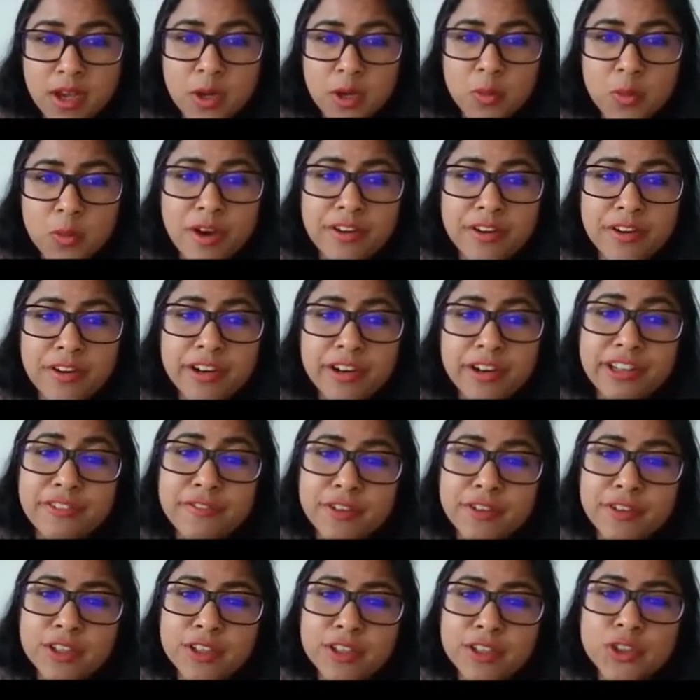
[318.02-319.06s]
who are in
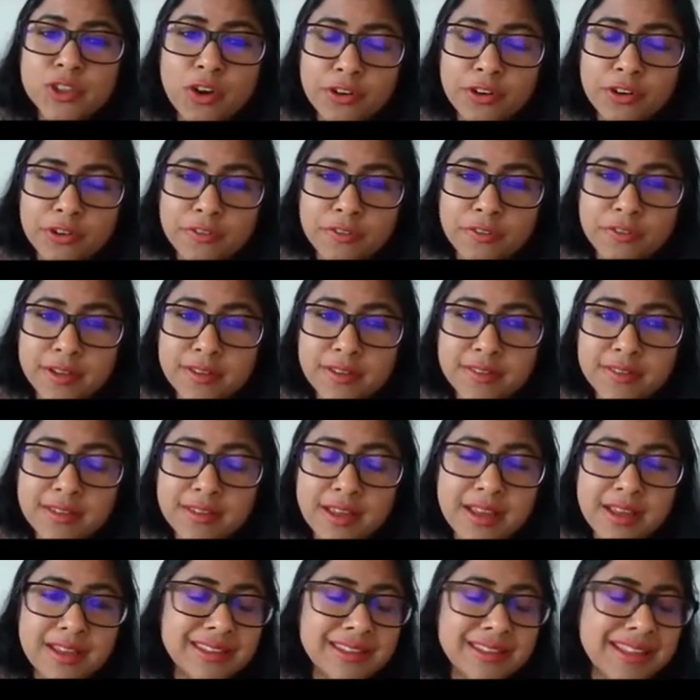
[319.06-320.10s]
different geographies,
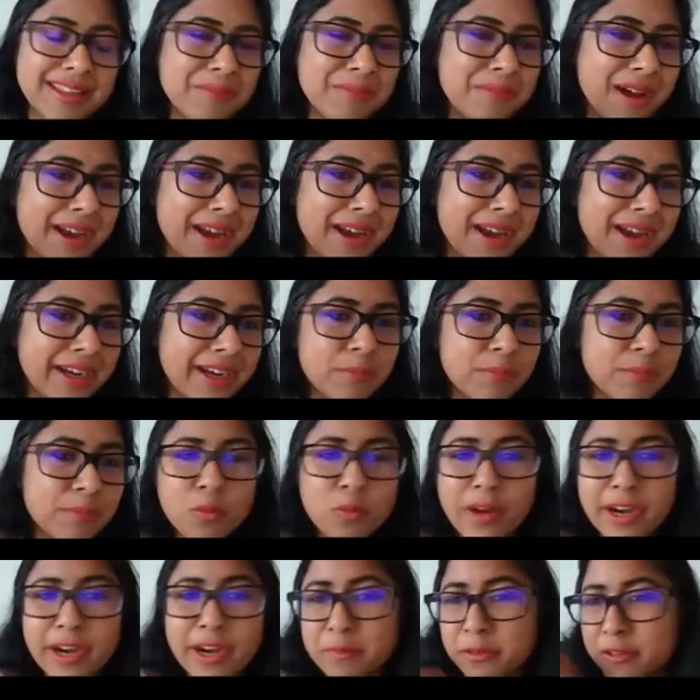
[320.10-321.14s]
they might
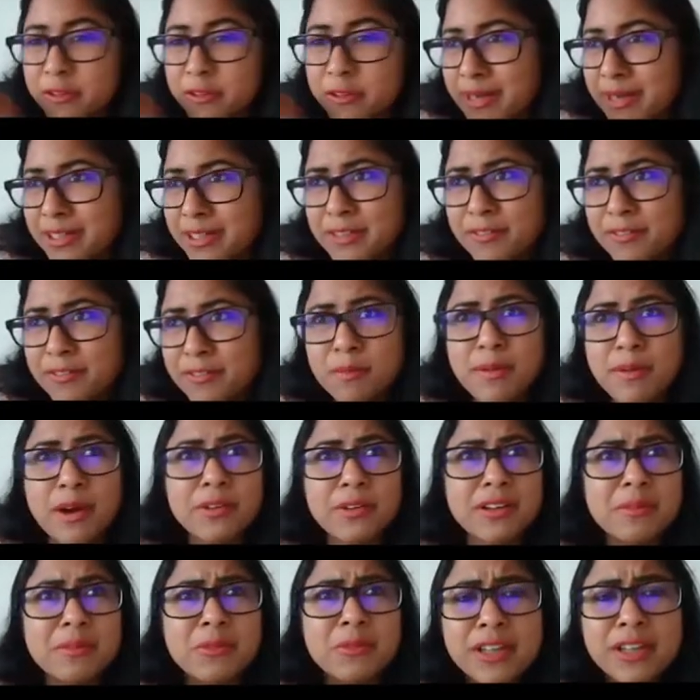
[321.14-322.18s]
provide perspective
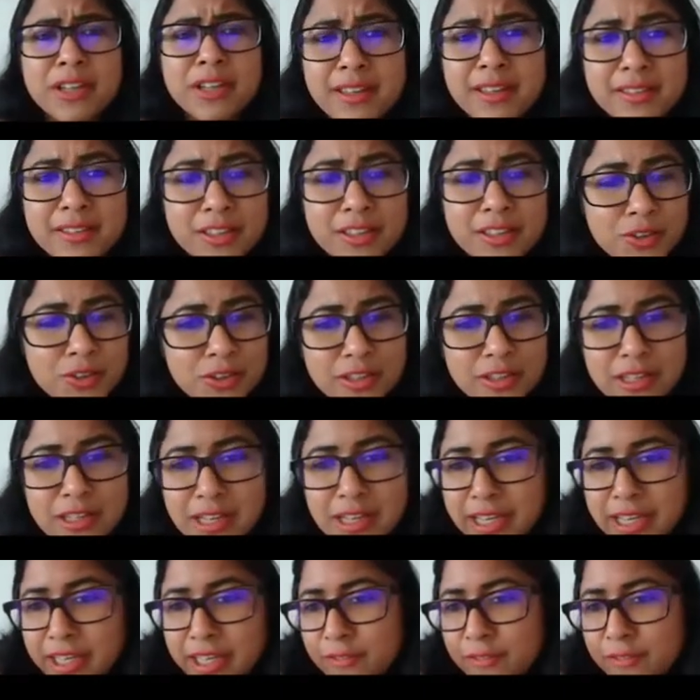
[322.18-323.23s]
about amortization
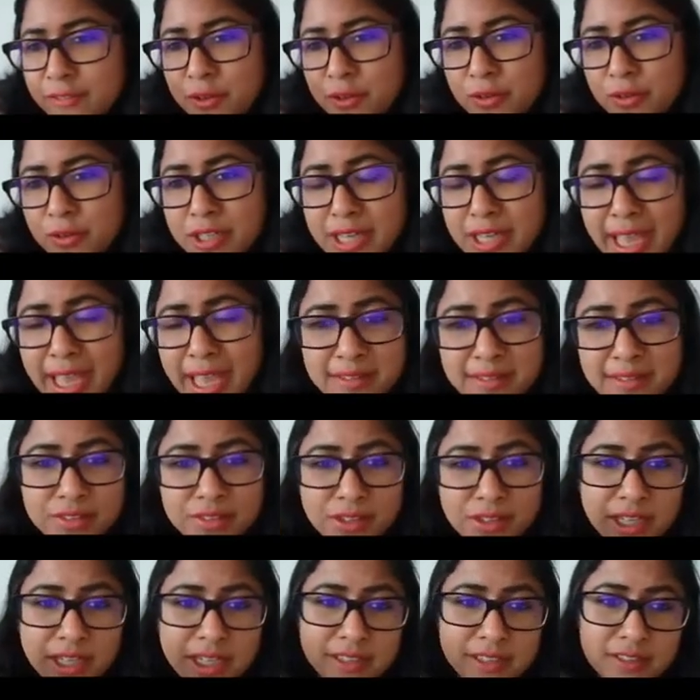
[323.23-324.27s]
life, you know, tax
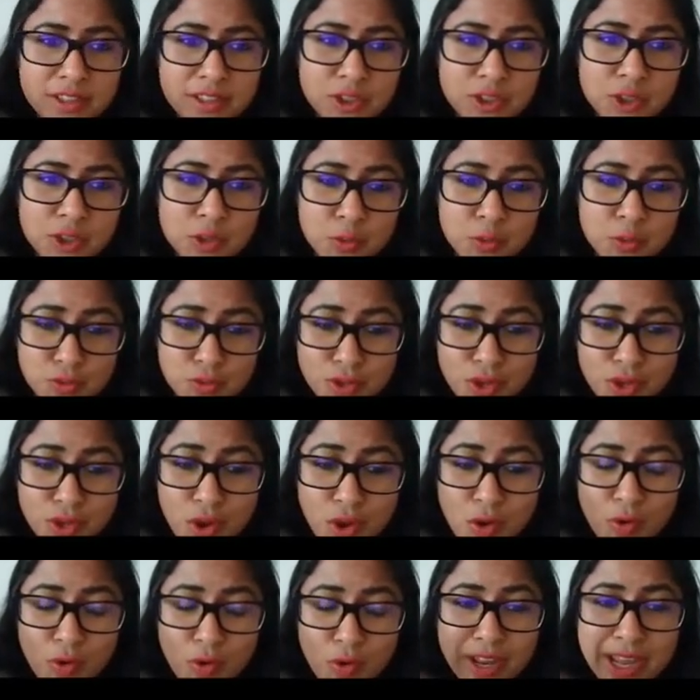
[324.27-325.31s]
rates issues,
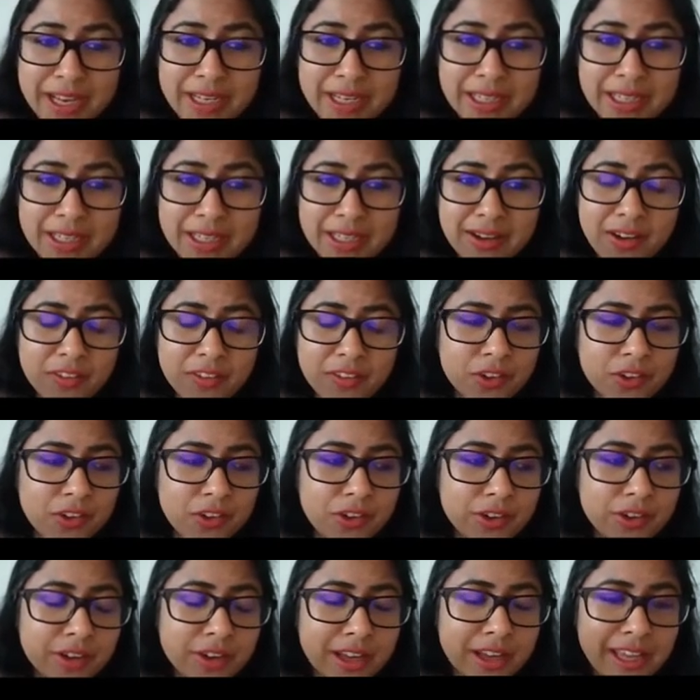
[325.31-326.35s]
or any
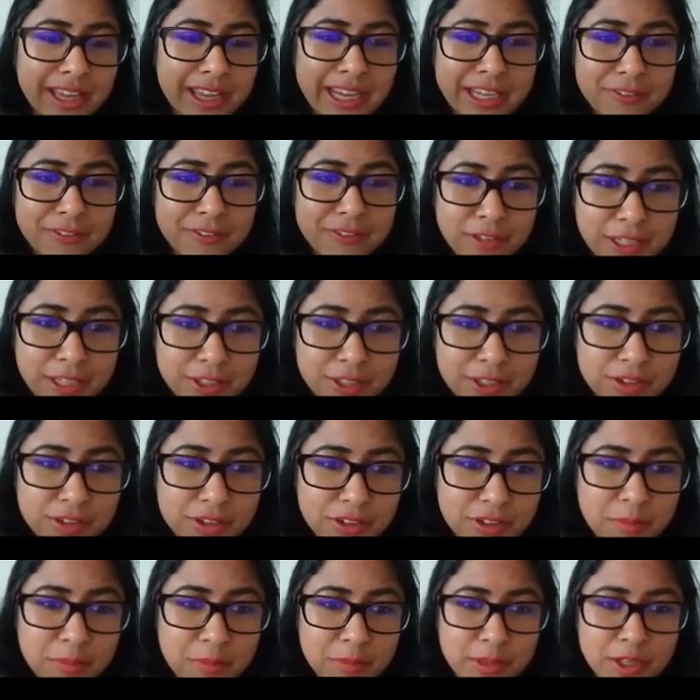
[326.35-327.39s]
other
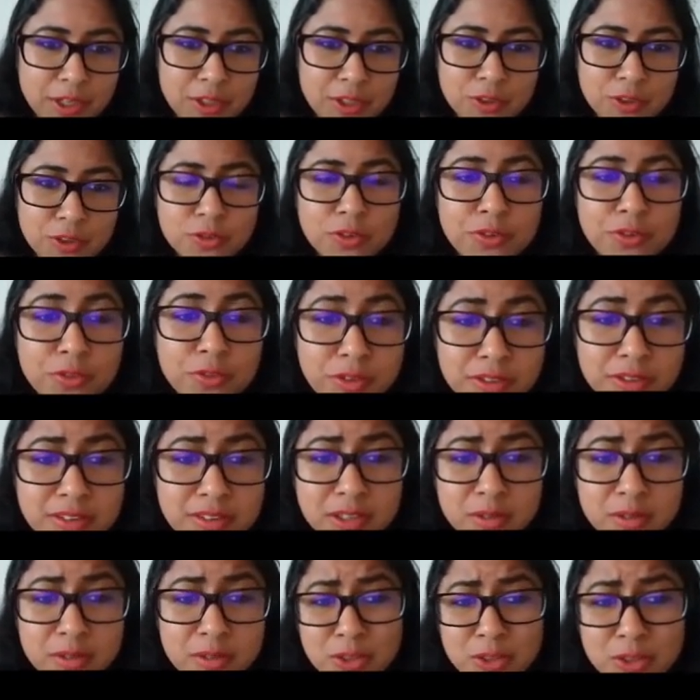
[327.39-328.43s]
inflationary pressures or
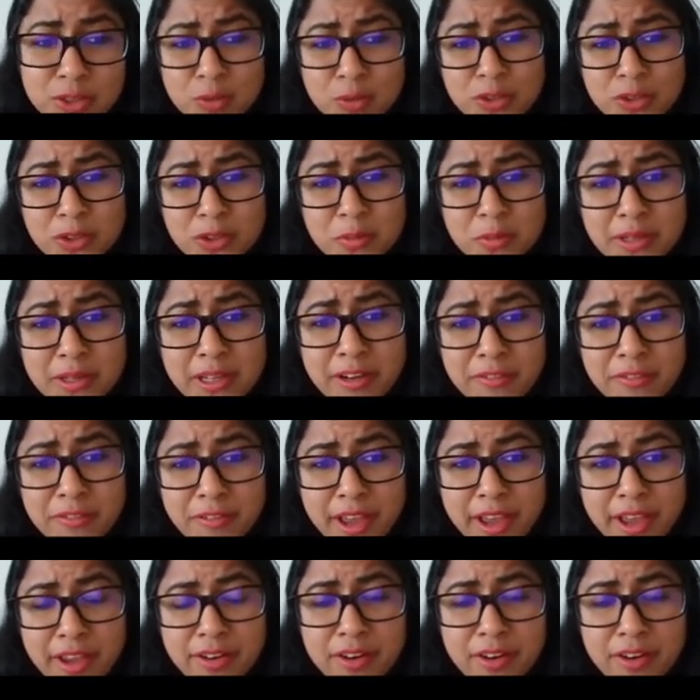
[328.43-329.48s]
risks which we should be
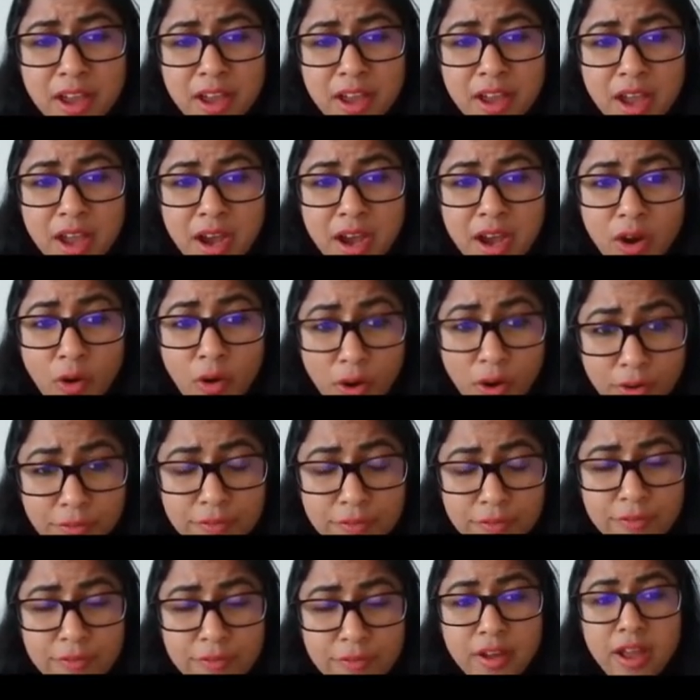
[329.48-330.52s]
aware
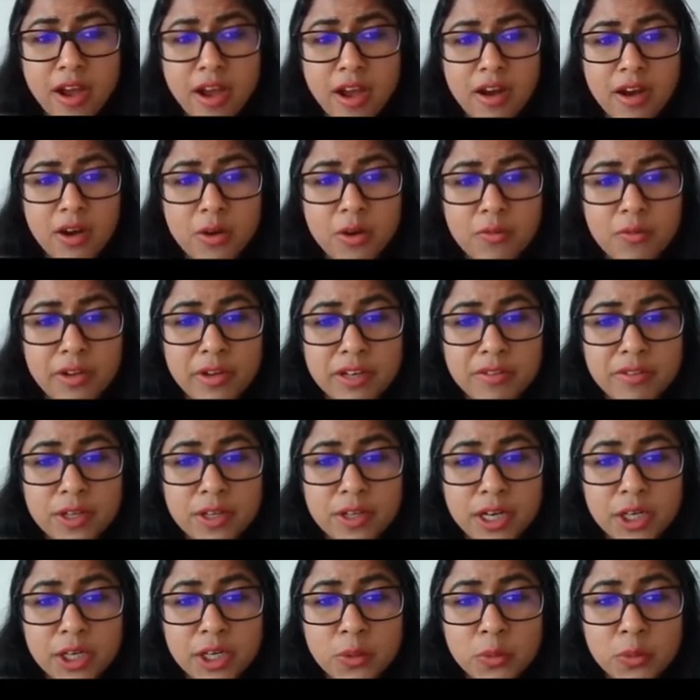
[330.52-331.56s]
of uh, when we
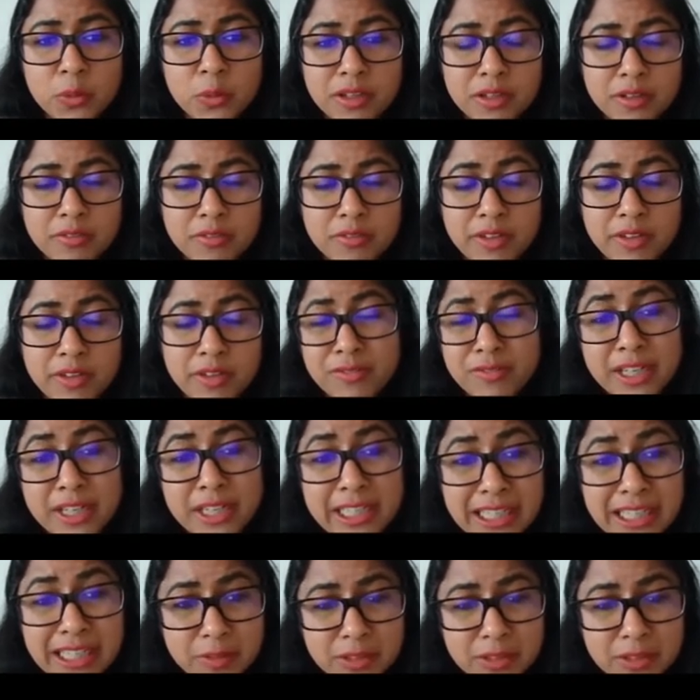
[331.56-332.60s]
are doing when we are
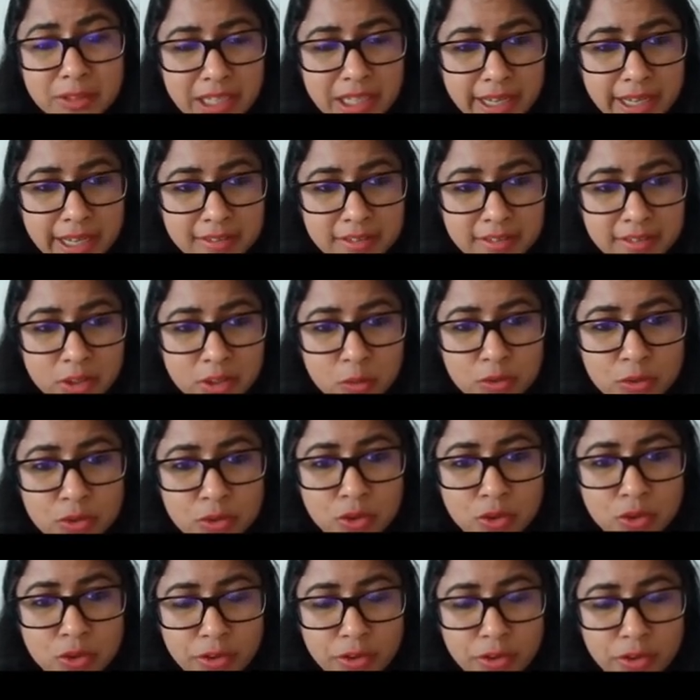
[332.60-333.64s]
dealing with clients in those
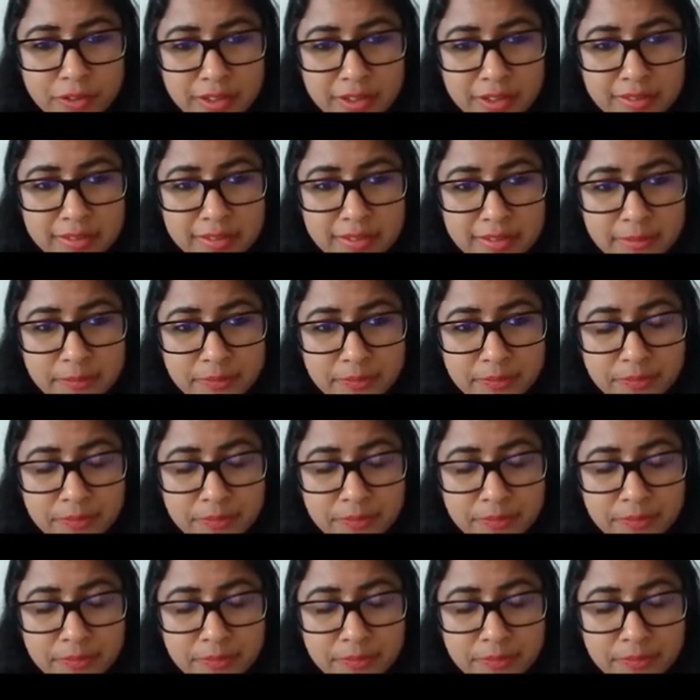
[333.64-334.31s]
geographies